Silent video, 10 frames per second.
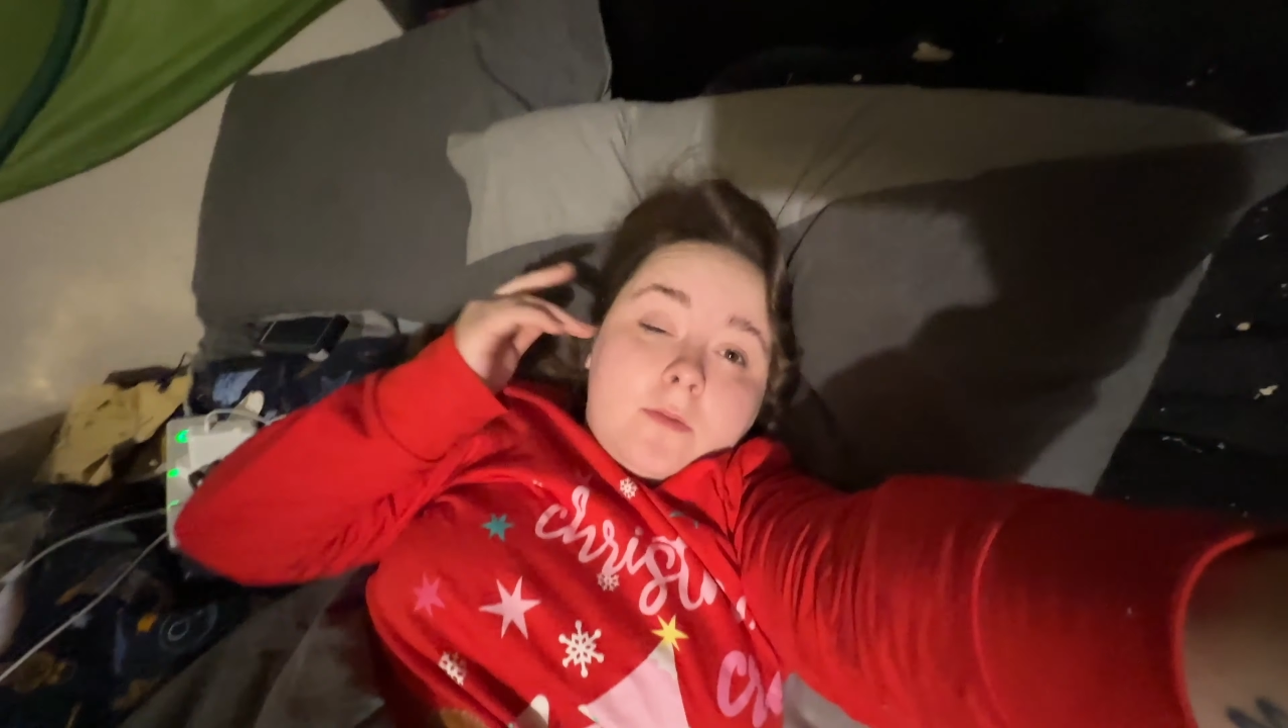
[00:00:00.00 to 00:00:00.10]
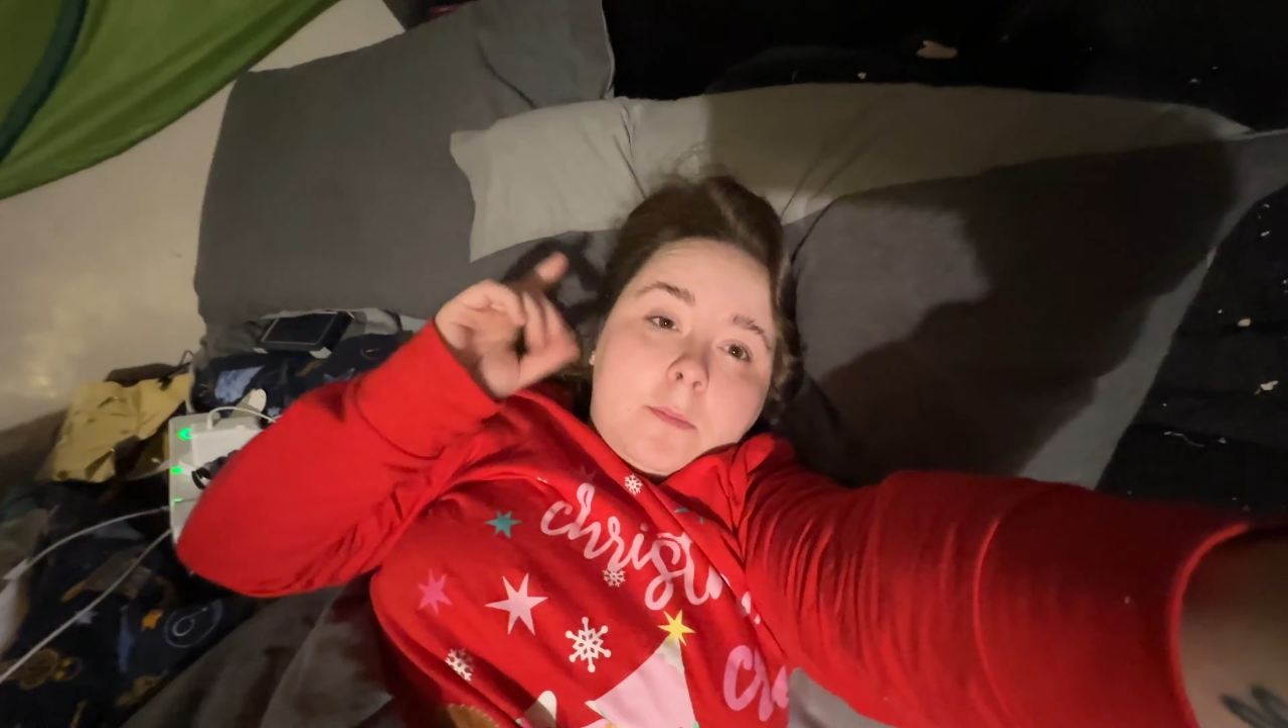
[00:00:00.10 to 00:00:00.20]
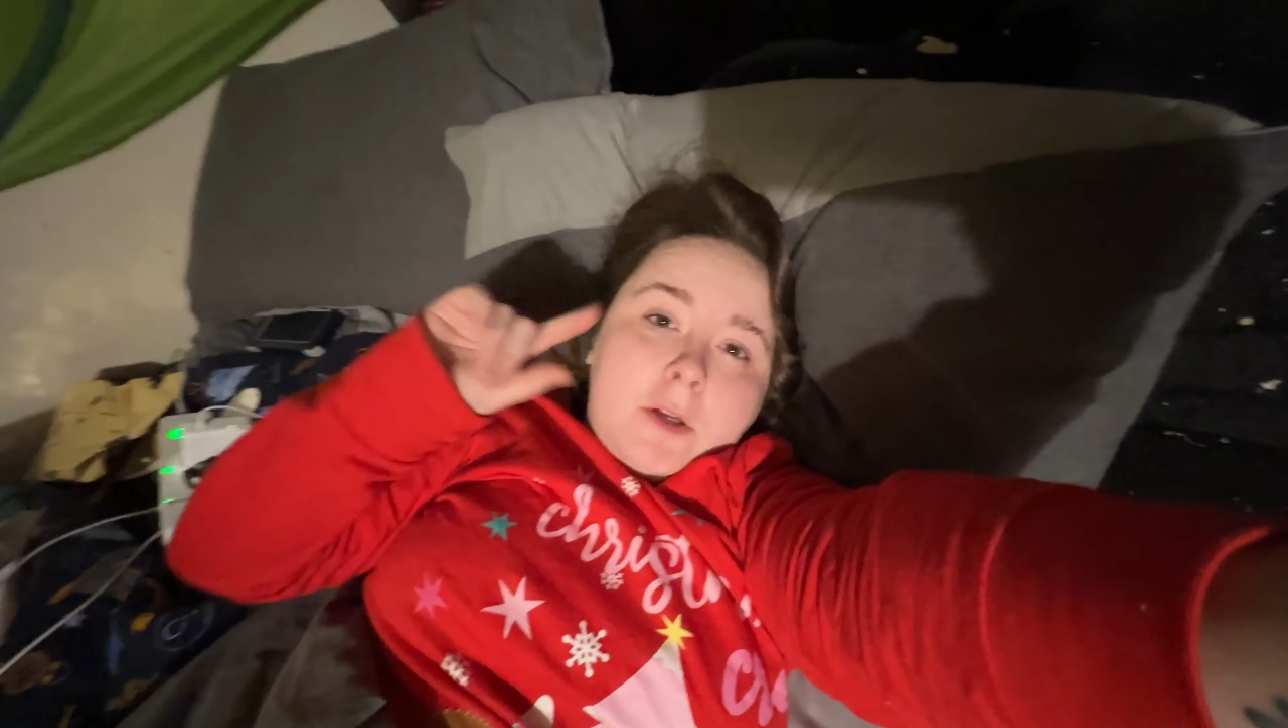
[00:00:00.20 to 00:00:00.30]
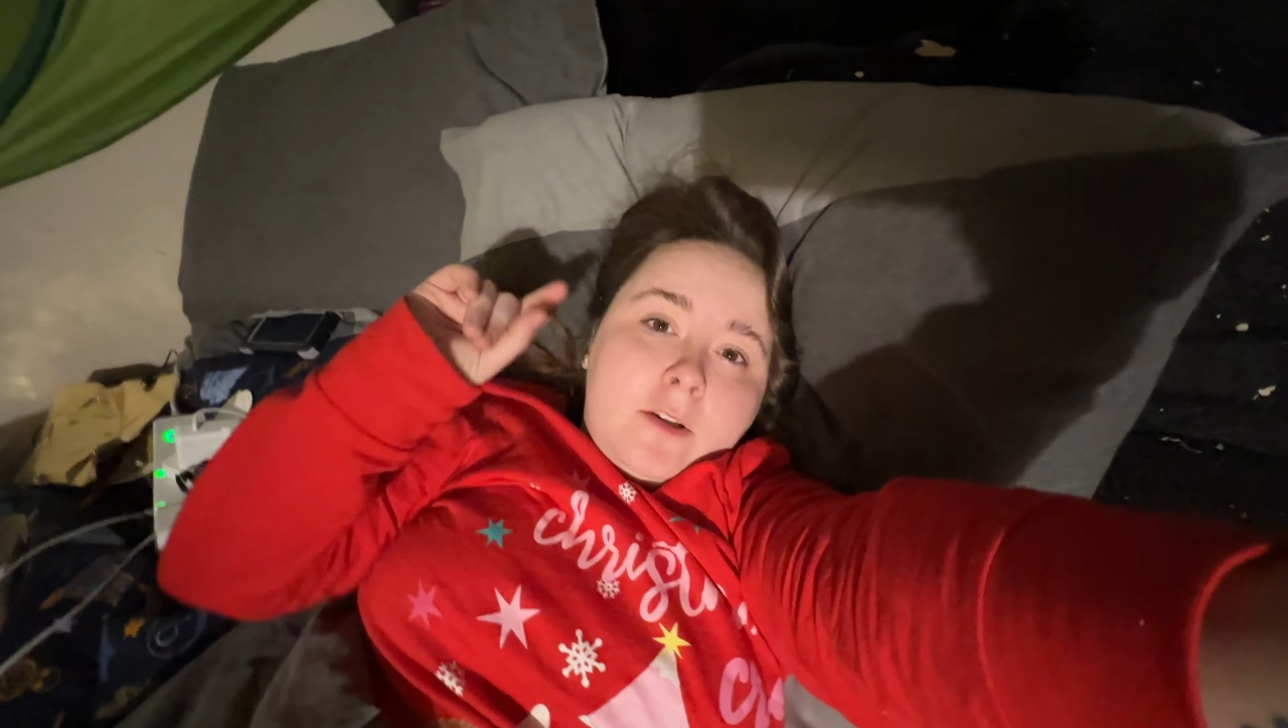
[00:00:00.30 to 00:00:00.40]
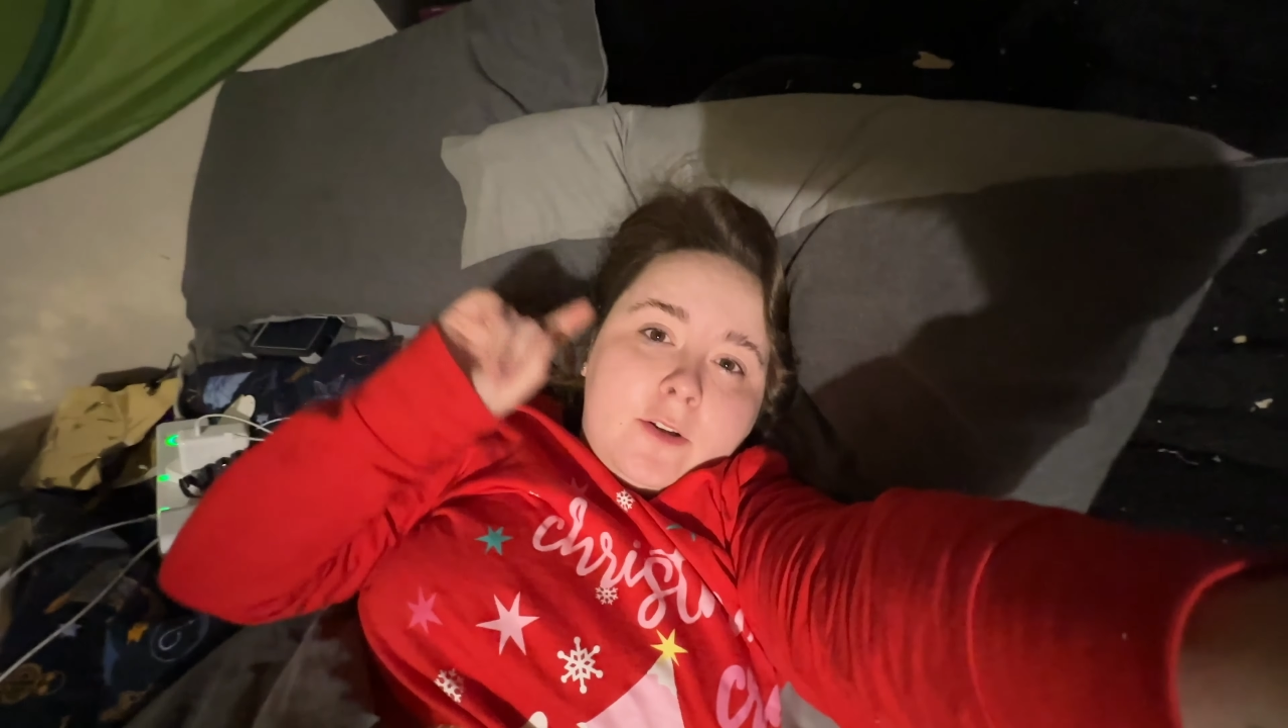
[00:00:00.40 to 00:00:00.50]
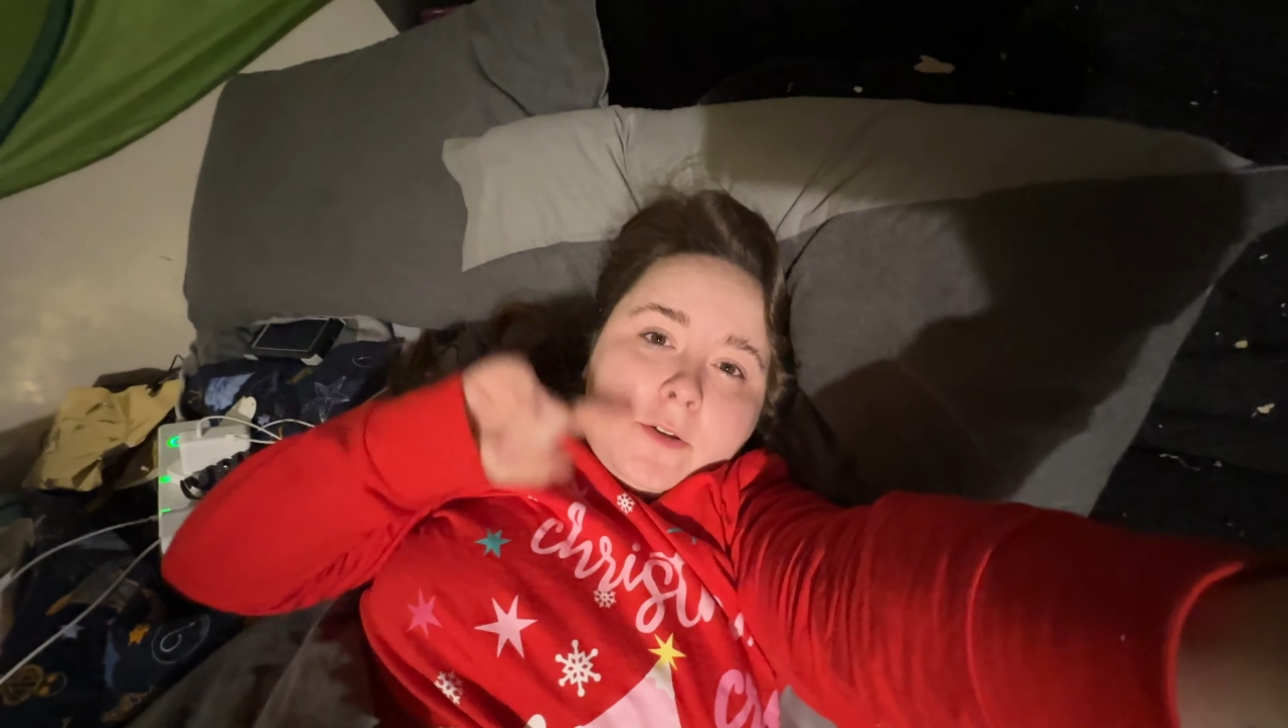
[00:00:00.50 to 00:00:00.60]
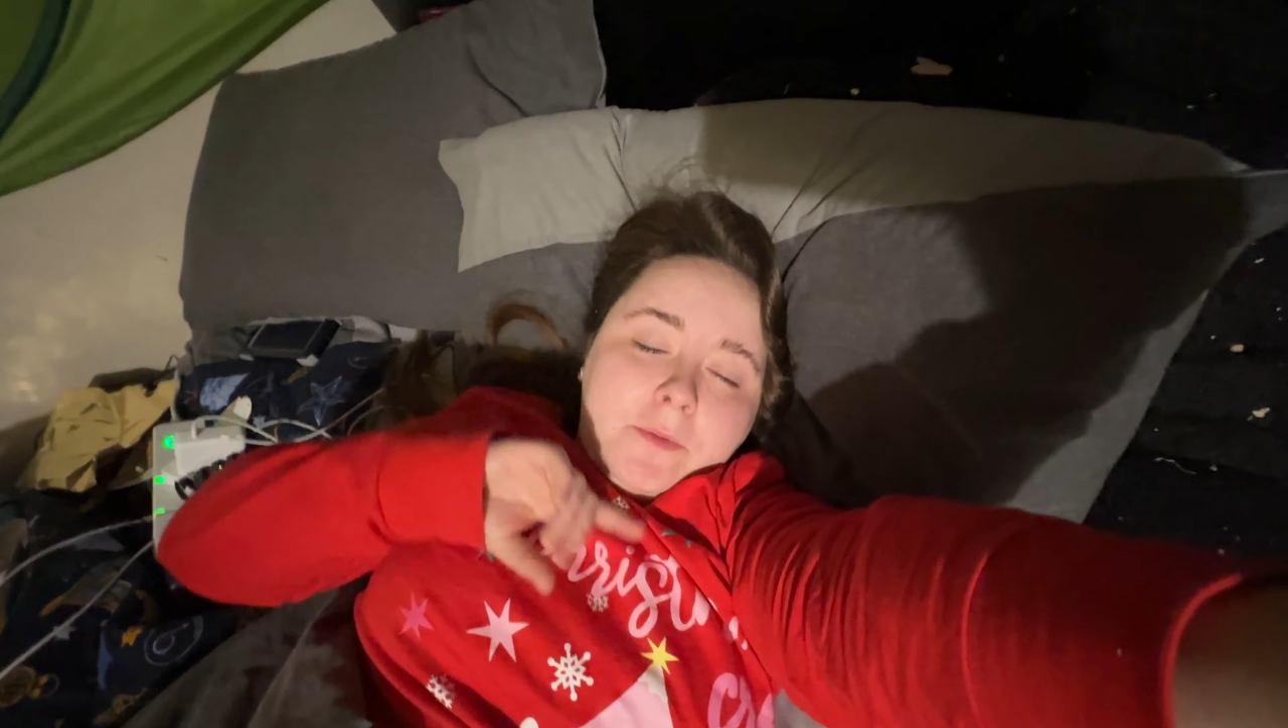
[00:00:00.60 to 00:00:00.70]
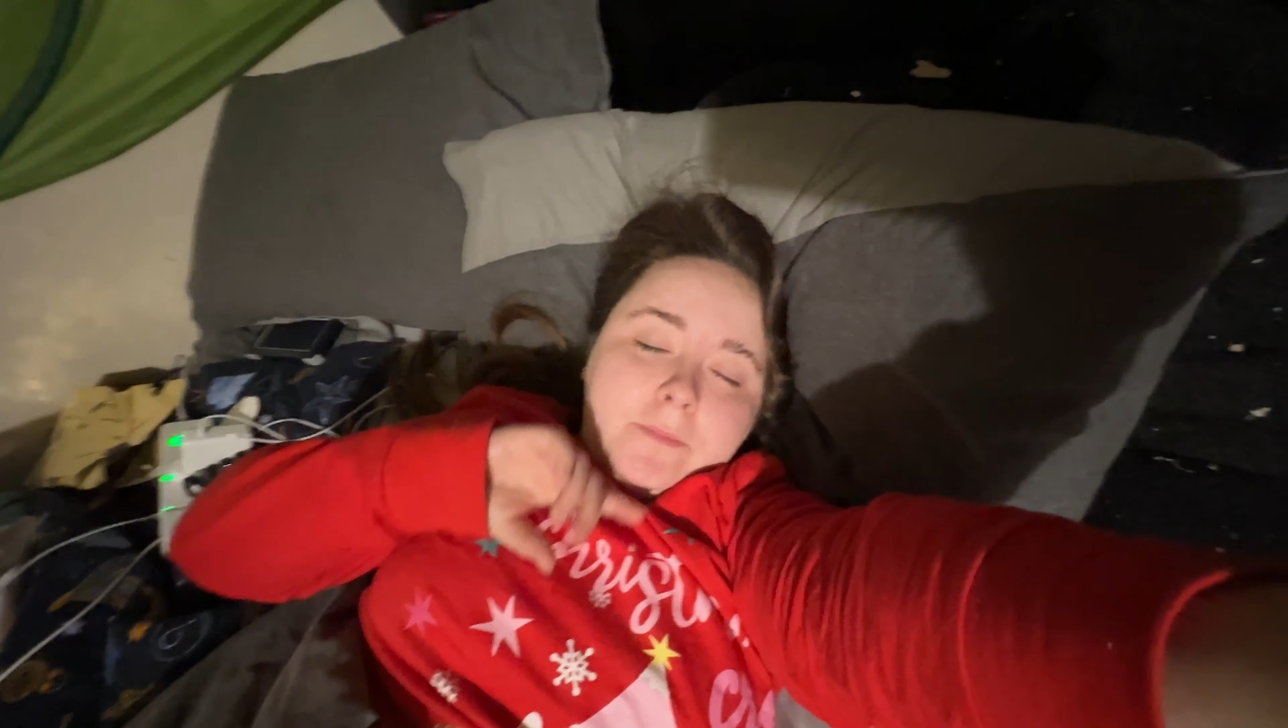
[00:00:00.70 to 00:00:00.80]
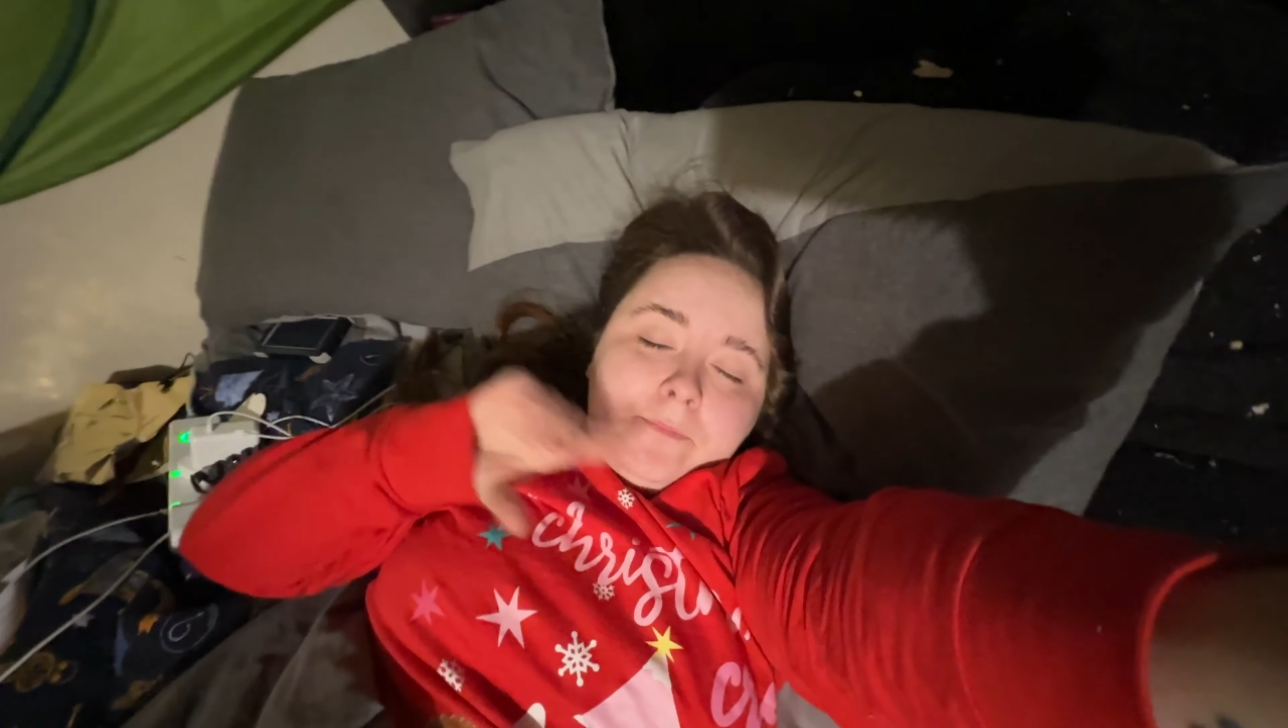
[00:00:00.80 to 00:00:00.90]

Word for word: Panto.